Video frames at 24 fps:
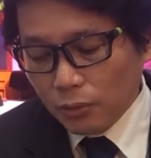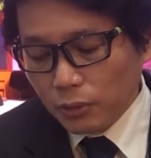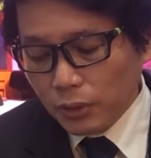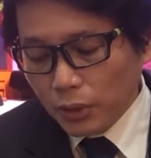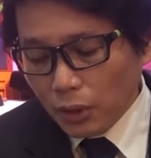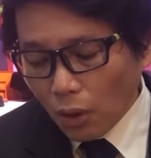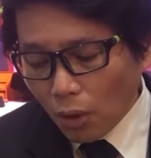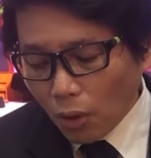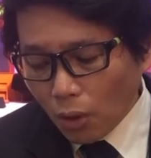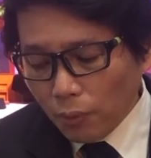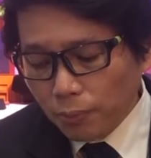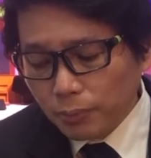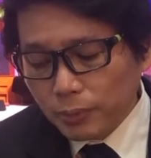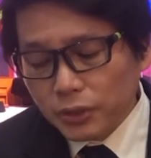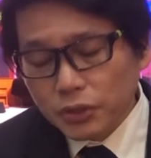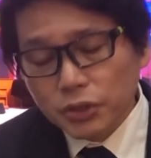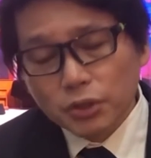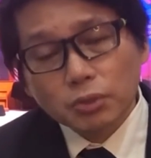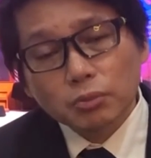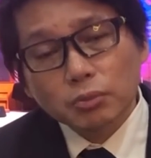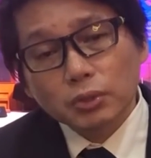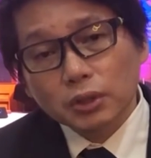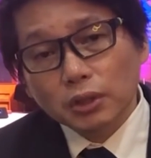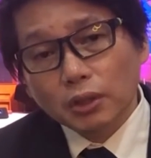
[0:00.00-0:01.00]
We hope
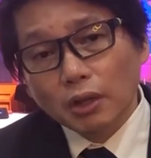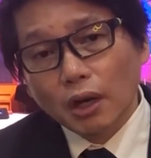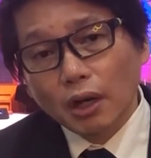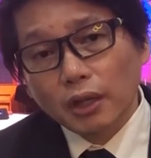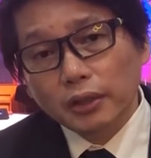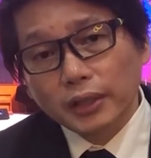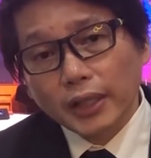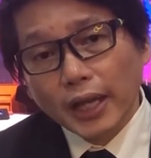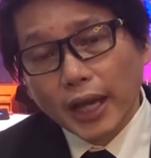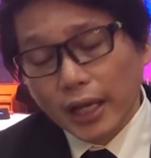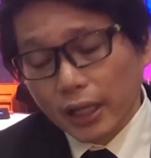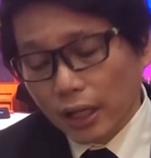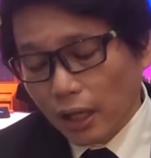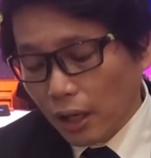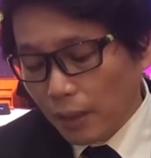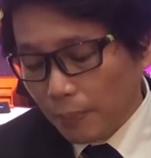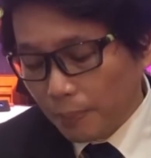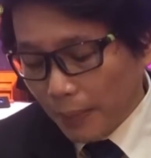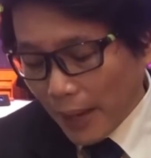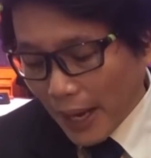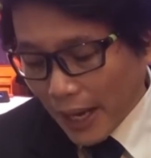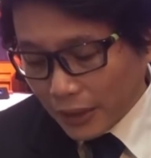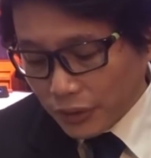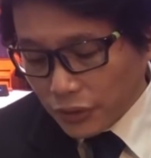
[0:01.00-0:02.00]
that you would contact
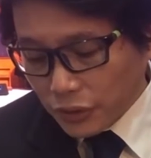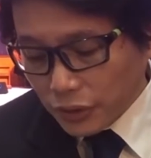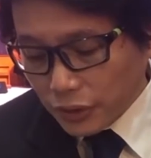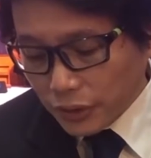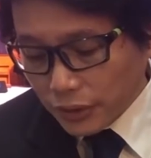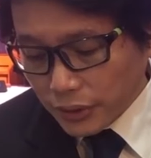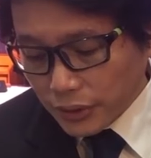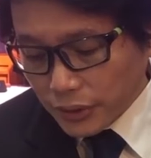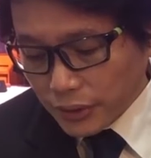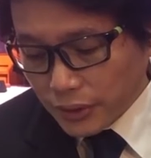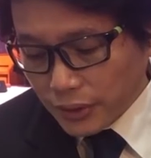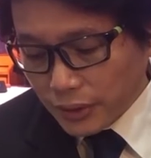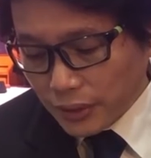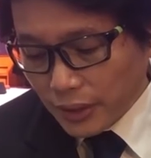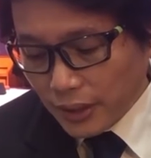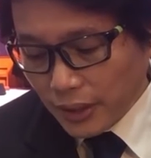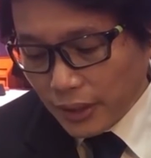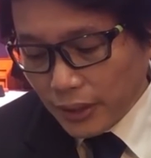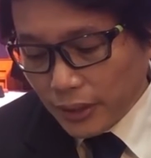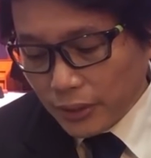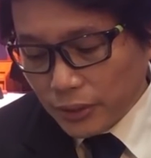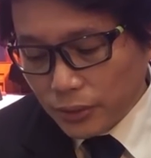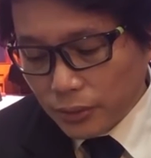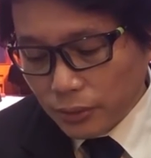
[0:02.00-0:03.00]
our pastors
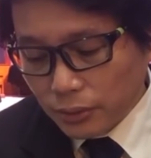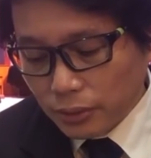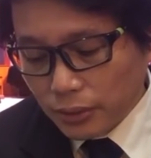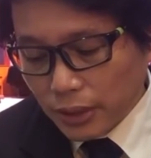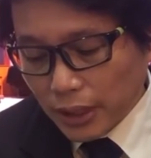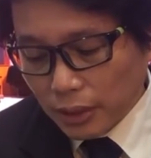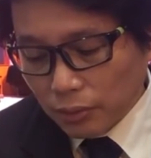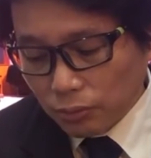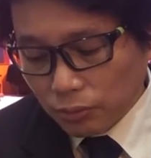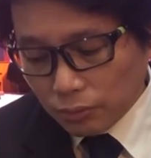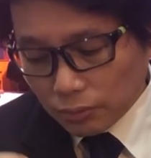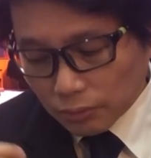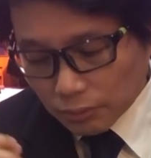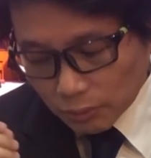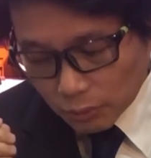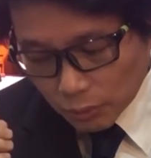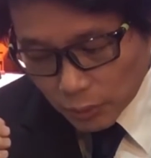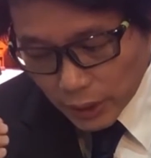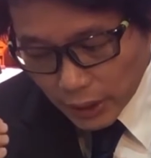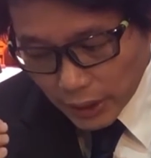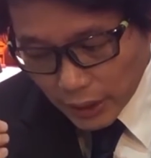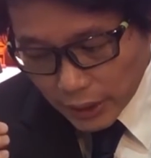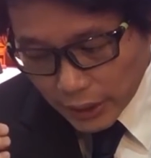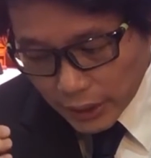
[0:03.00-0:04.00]
so that
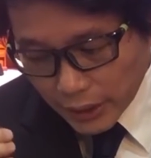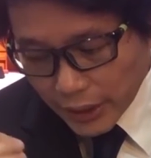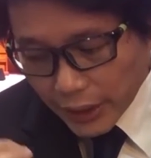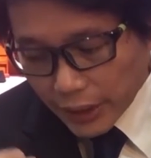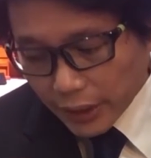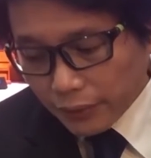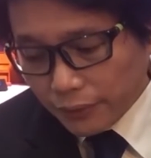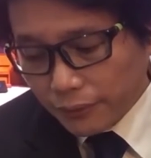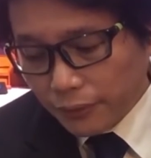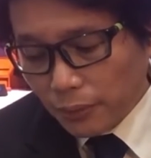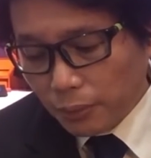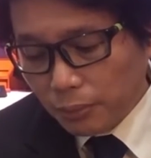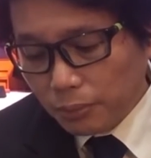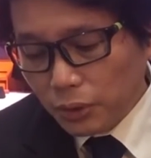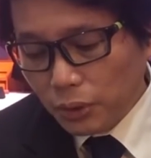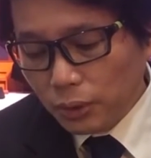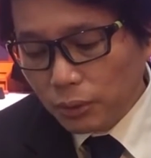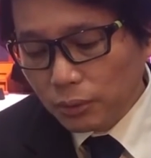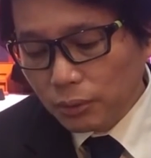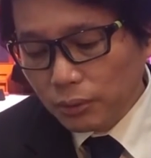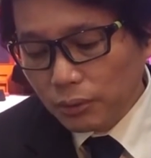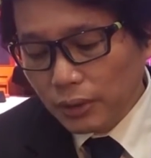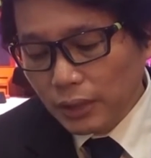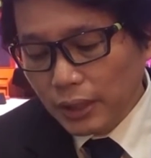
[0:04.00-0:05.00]
we can hear from
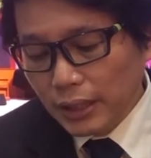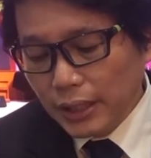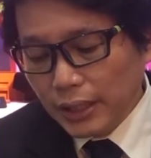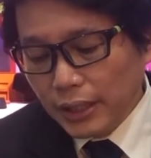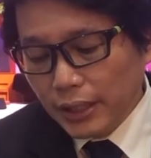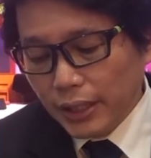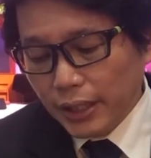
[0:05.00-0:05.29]
you